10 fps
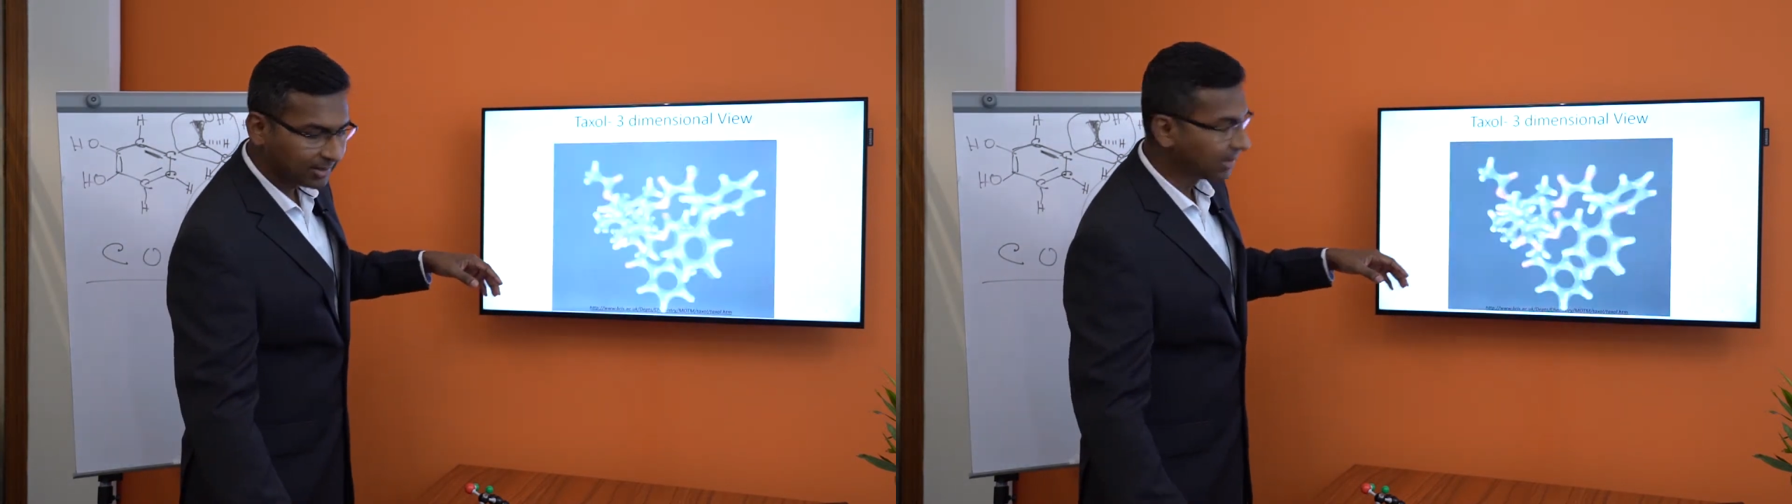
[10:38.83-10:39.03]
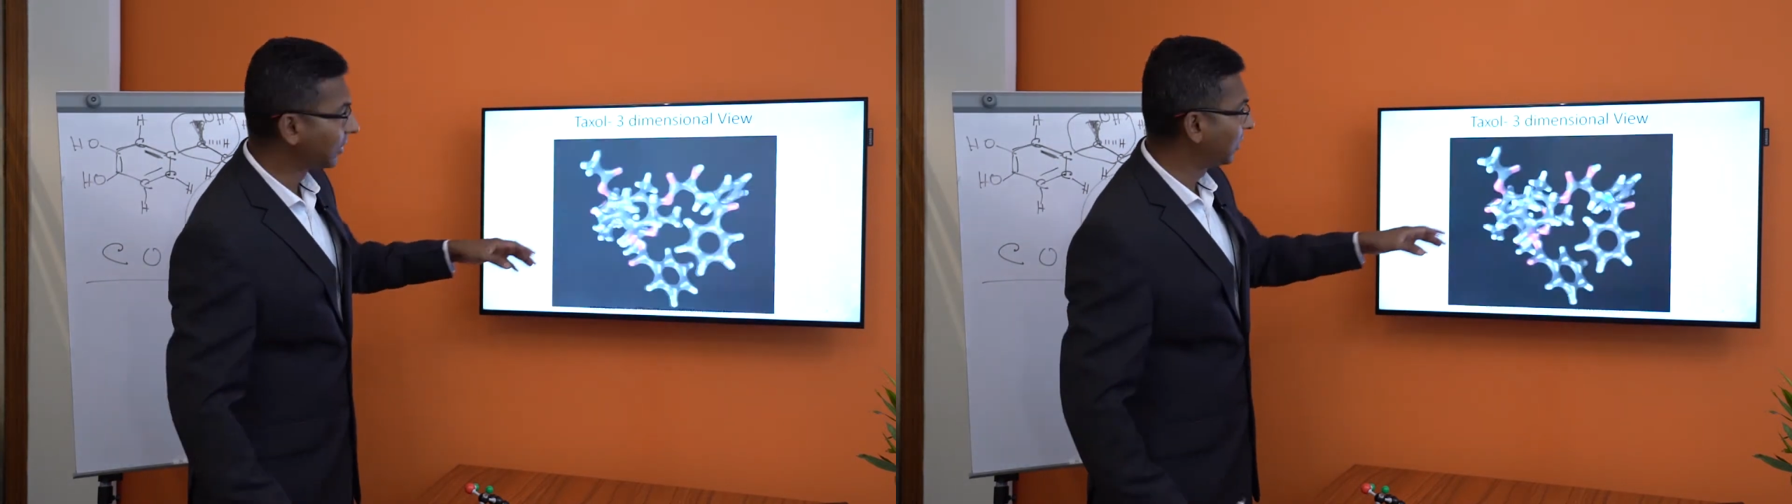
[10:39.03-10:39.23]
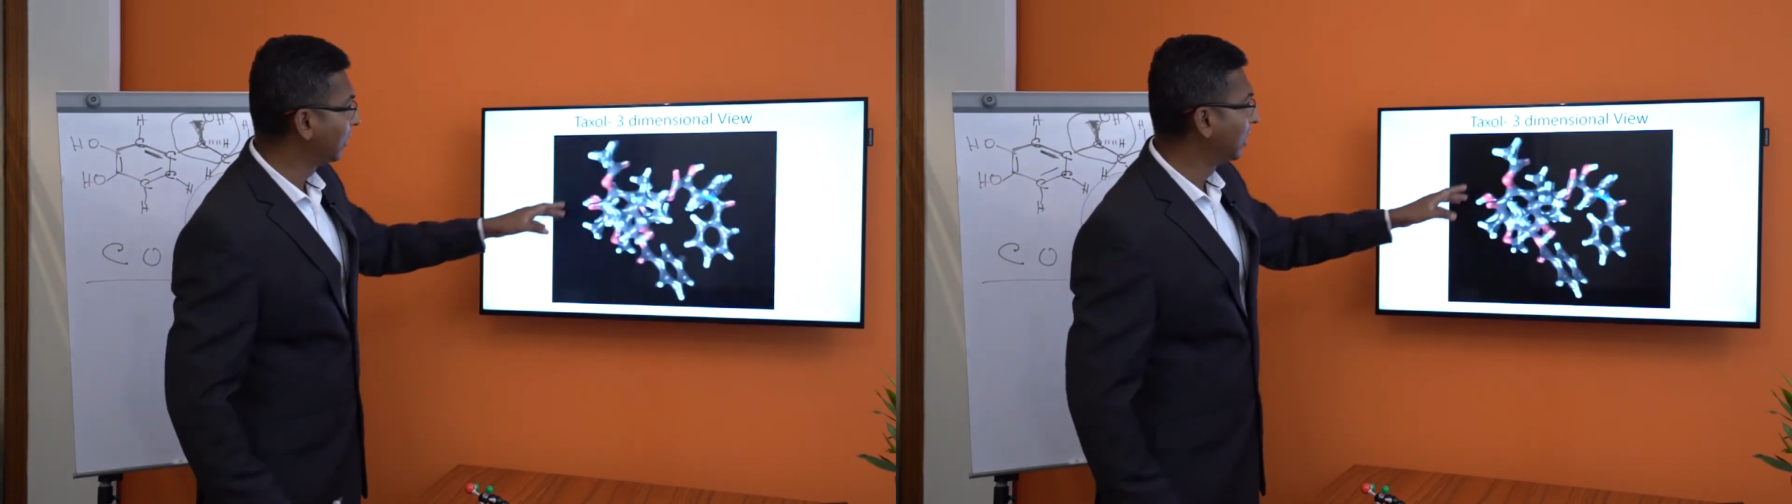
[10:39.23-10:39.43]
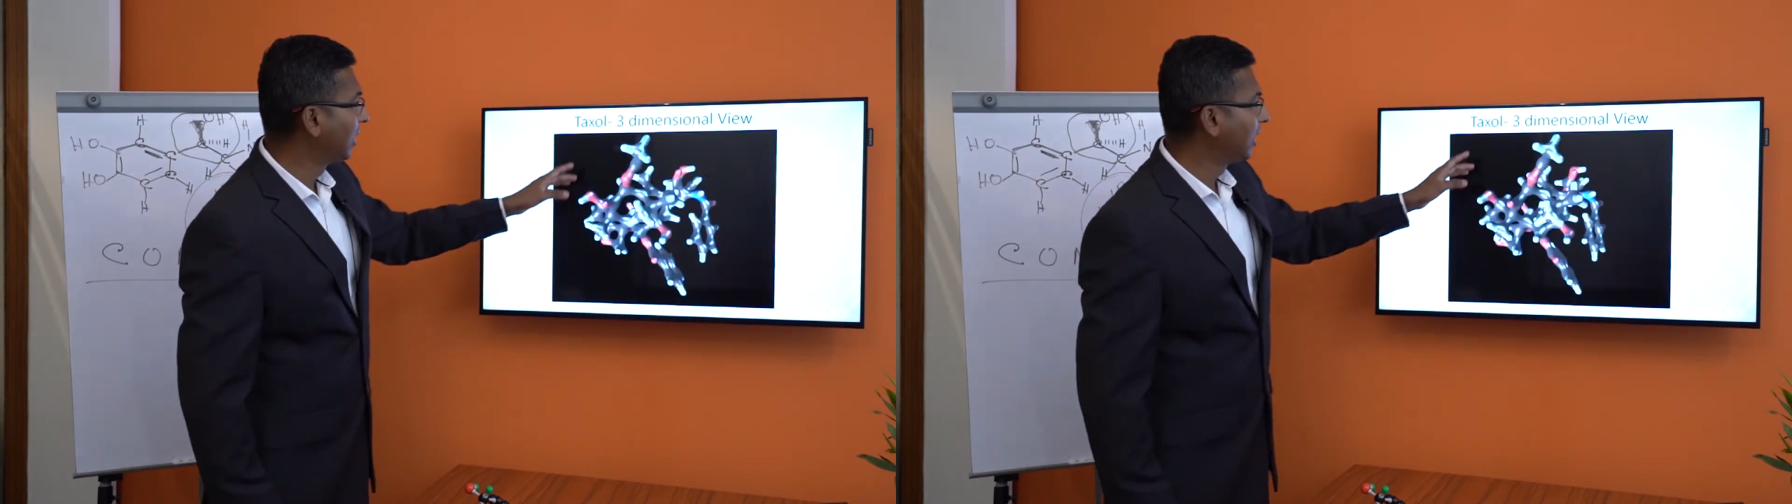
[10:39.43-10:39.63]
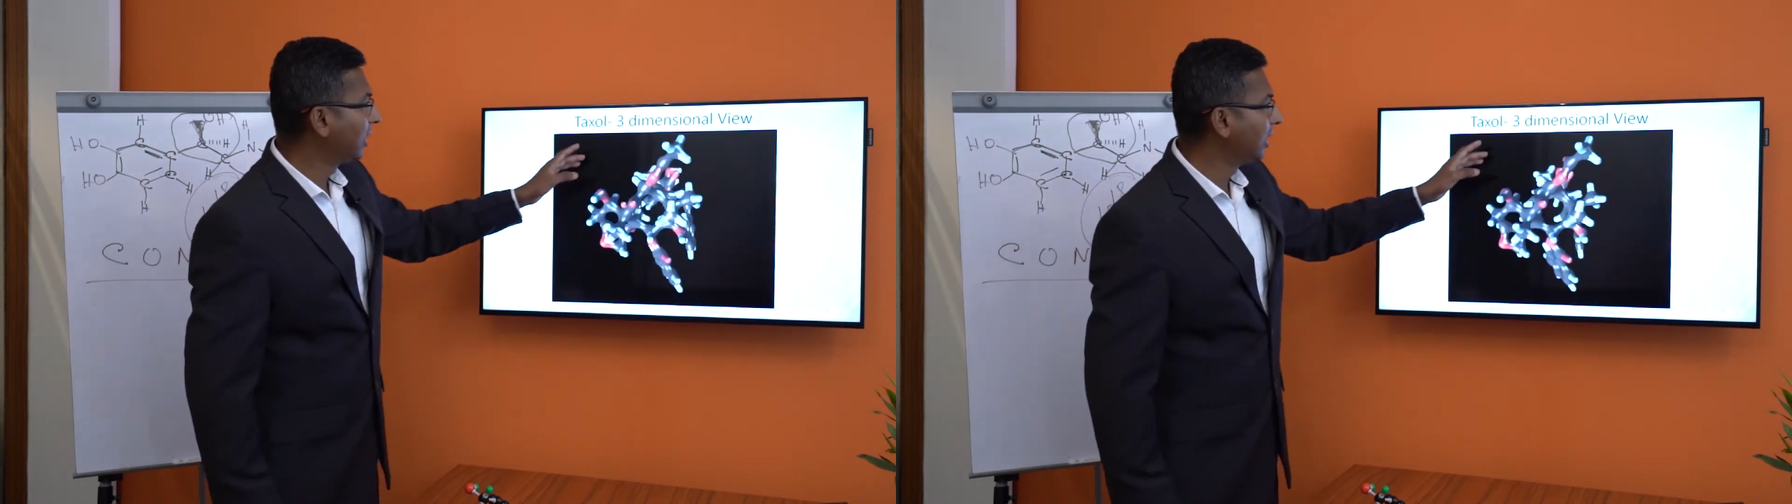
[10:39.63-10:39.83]
this
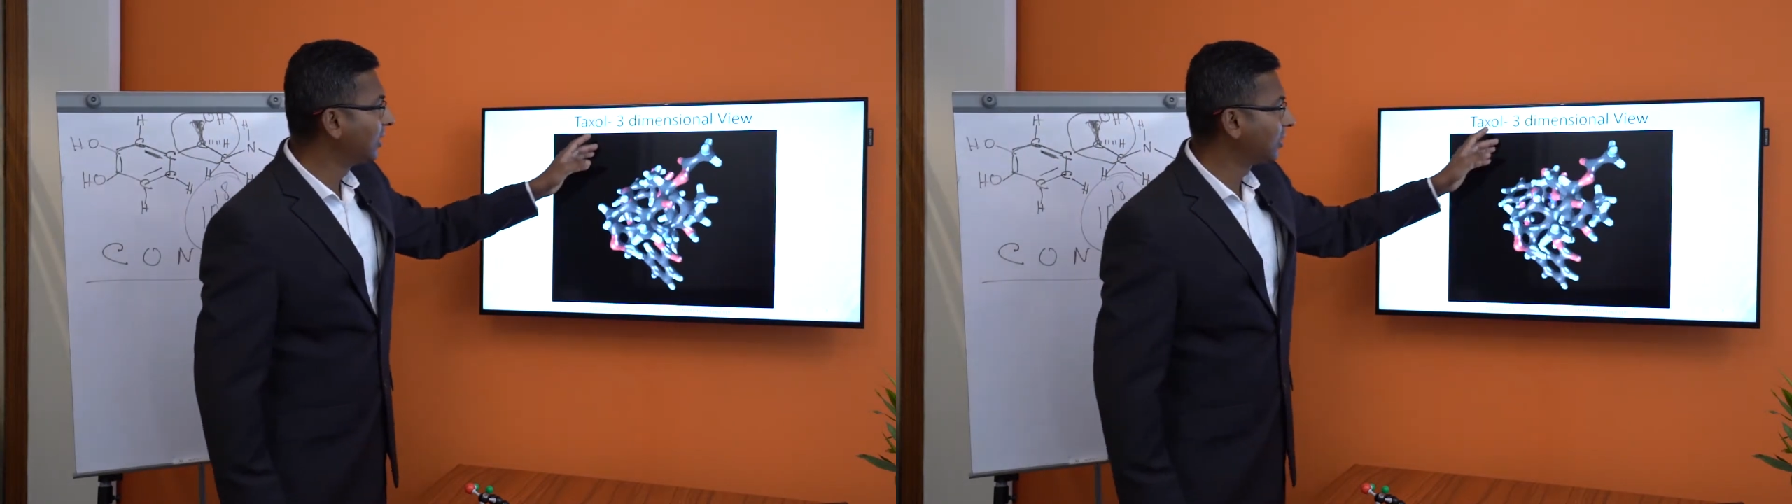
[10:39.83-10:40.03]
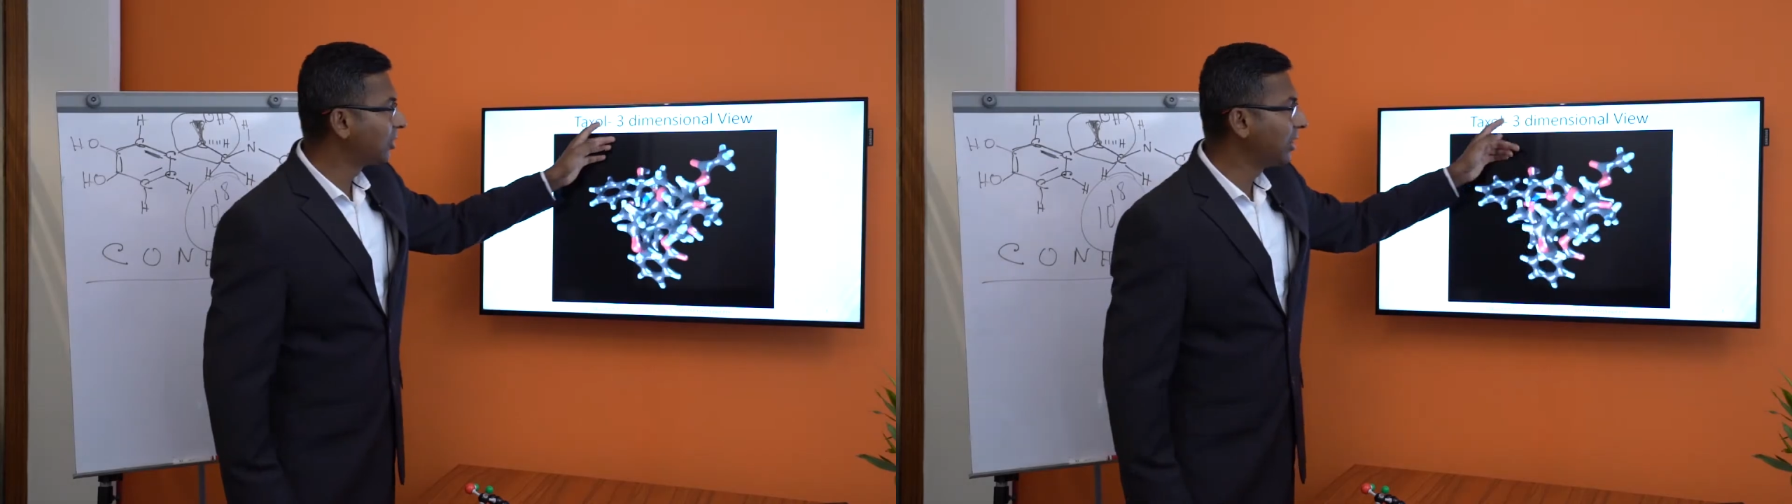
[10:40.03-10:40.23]
in the 3